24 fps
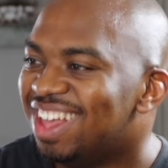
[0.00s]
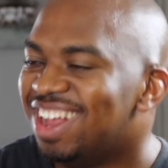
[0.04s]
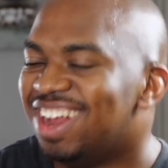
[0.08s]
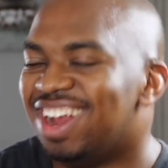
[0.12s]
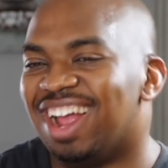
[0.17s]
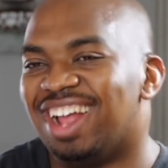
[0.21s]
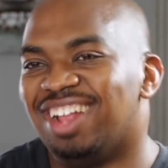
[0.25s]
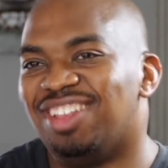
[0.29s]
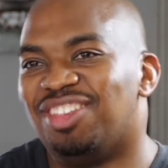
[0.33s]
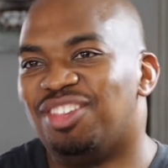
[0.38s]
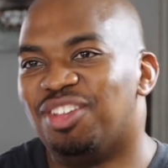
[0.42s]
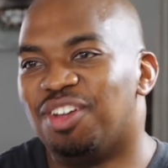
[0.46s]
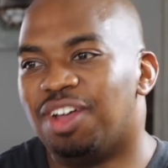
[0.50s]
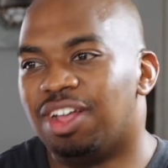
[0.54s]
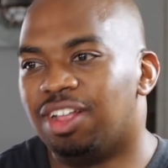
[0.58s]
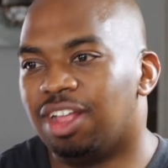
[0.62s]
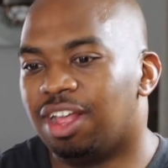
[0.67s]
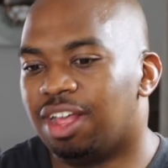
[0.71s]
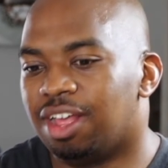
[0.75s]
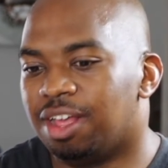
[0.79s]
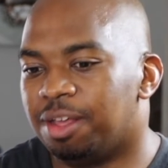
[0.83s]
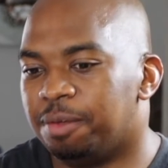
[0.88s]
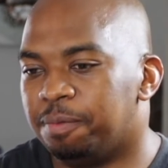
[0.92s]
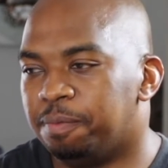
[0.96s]
Right.
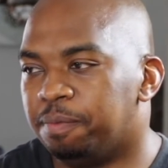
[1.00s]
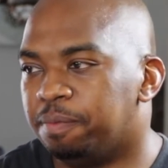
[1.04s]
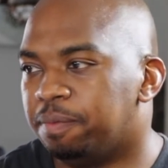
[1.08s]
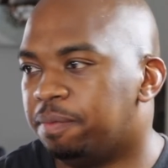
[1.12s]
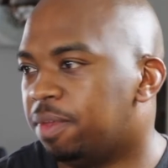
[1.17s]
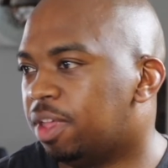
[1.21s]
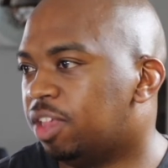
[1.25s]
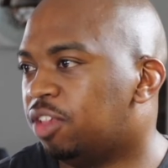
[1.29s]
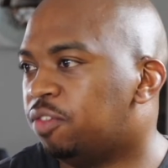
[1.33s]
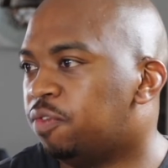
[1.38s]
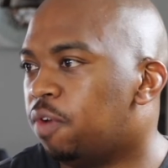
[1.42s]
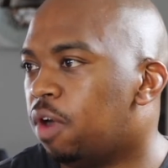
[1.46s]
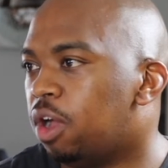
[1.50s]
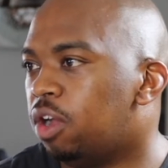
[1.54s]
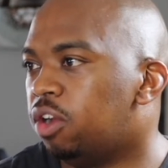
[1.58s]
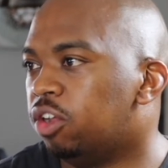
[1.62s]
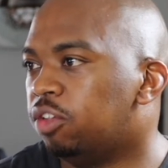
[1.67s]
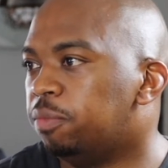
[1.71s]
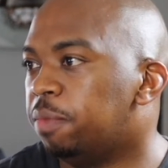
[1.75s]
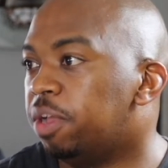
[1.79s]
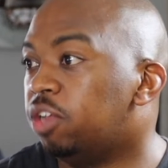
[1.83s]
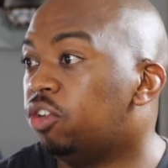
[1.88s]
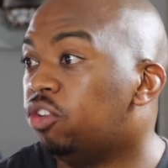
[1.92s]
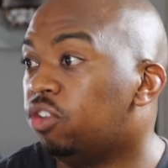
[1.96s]
So as far as
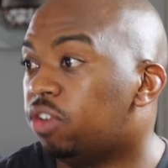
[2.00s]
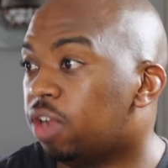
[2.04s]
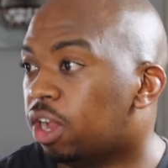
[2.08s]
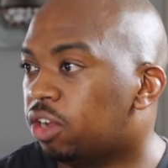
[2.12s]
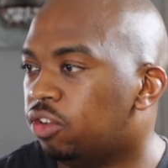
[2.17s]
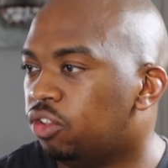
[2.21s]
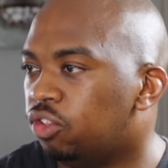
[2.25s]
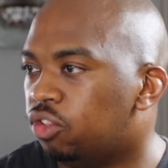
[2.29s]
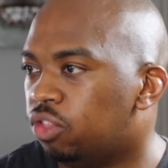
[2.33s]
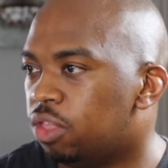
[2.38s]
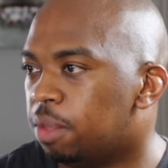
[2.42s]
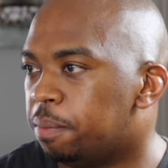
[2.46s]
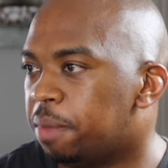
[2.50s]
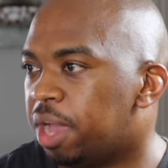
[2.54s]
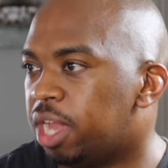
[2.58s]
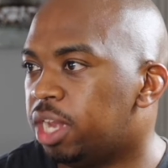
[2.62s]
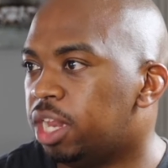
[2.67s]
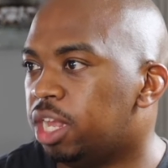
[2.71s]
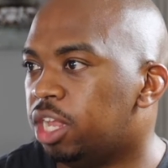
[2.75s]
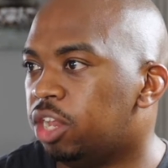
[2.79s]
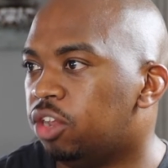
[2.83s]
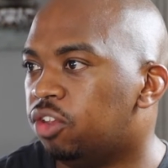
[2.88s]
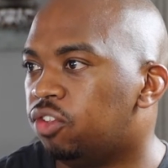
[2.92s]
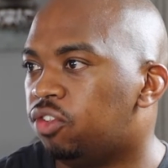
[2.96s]
my introduction to the mining
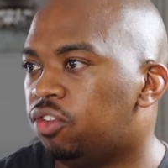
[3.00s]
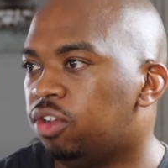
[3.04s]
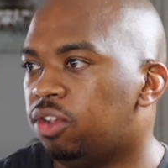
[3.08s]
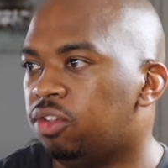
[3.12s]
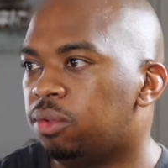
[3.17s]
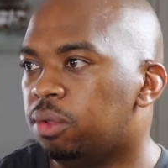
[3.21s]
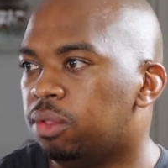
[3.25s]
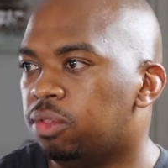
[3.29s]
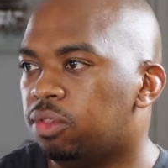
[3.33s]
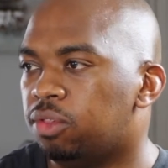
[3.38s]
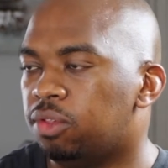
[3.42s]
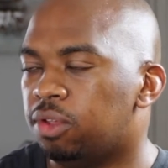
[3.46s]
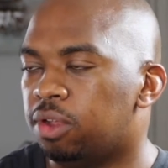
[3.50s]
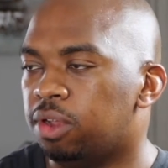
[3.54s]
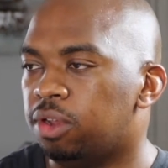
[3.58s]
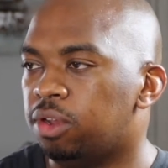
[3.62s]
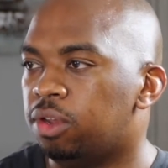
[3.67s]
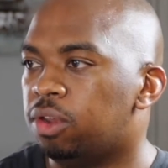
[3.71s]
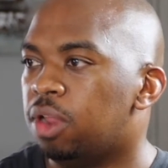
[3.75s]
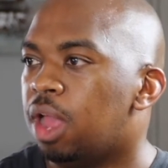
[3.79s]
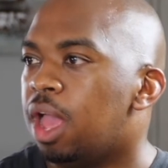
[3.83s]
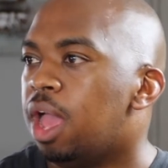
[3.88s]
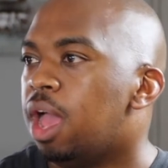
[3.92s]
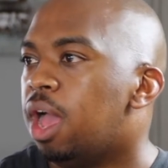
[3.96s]
industry is concerned,
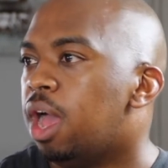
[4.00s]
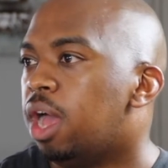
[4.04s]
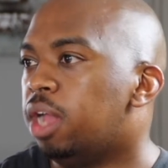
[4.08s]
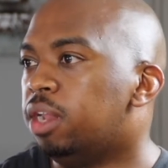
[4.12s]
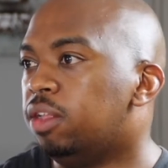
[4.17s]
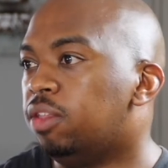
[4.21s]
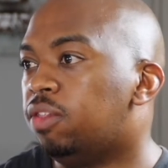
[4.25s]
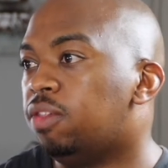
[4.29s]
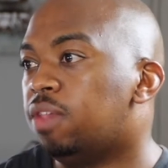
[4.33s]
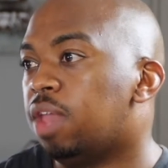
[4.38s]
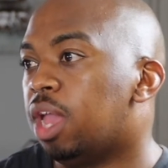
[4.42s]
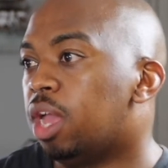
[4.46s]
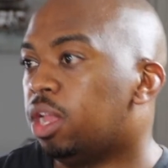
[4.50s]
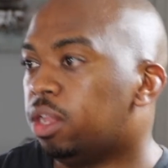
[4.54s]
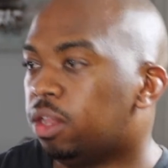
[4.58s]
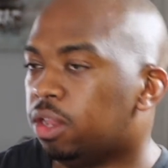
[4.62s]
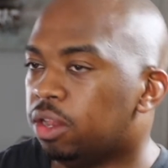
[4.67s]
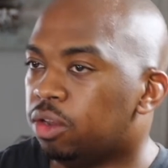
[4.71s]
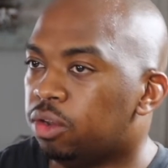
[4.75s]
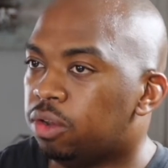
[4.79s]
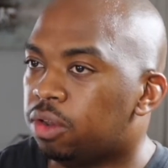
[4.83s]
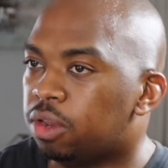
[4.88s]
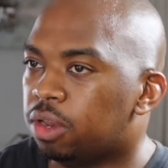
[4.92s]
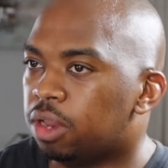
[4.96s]
I did say
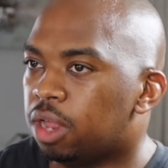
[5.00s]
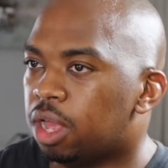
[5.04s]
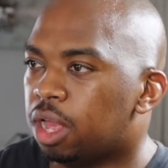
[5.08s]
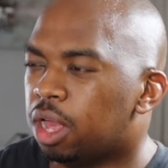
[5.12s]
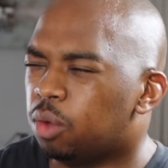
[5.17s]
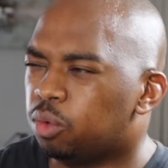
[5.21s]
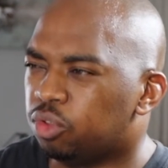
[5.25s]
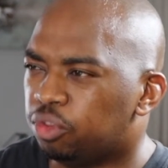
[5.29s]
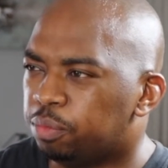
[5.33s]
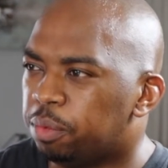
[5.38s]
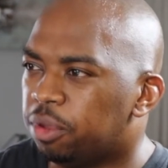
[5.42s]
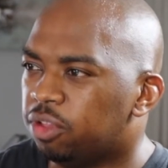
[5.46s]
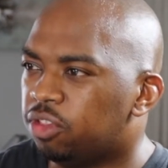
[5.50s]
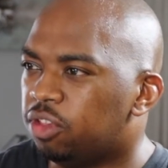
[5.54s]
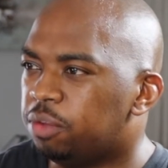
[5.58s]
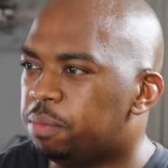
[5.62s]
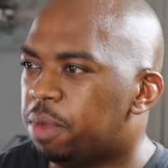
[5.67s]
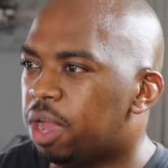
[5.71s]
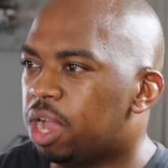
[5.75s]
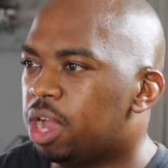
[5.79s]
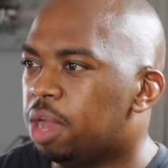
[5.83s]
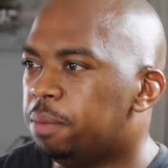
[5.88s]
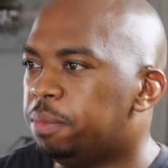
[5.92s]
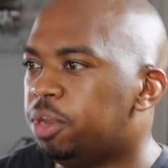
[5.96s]
I was sponsored by a
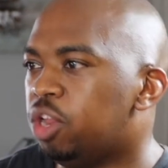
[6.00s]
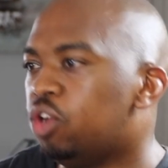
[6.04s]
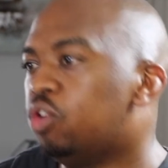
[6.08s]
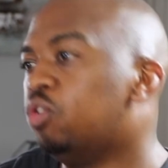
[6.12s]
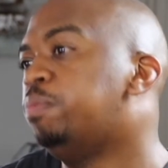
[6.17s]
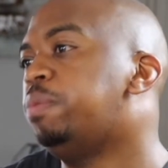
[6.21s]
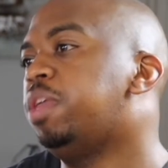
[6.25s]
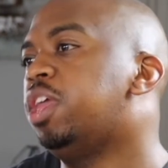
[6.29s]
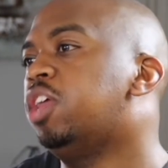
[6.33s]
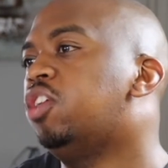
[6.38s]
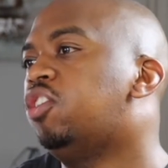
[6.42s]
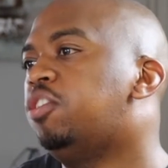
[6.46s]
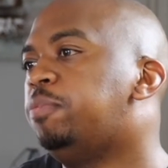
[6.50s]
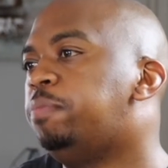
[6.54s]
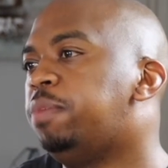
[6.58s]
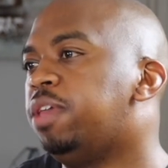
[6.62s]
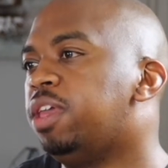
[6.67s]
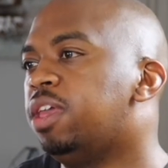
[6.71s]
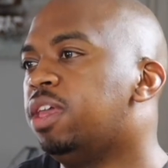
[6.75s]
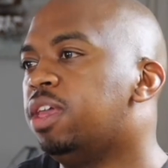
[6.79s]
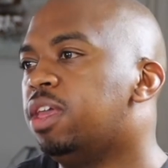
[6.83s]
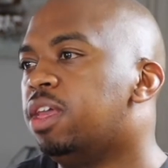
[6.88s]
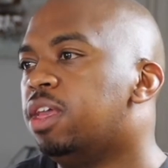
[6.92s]
company called BHP,